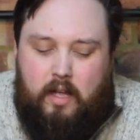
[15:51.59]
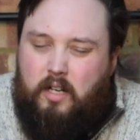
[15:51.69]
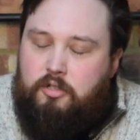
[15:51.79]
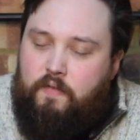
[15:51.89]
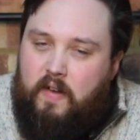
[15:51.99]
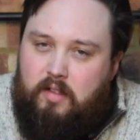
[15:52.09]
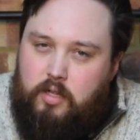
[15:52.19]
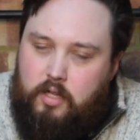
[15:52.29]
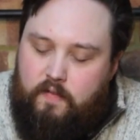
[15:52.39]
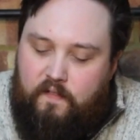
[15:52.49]
I just found that
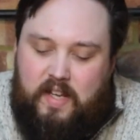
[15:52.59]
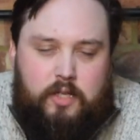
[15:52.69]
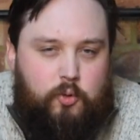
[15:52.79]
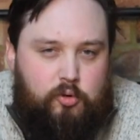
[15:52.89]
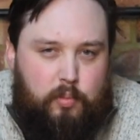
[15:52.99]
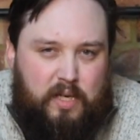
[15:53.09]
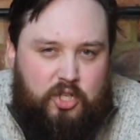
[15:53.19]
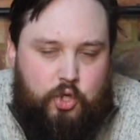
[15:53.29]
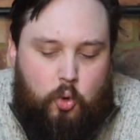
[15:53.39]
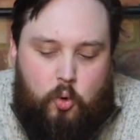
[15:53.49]
the fingers were a bit
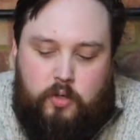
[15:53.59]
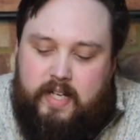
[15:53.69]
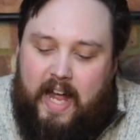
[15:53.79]
short,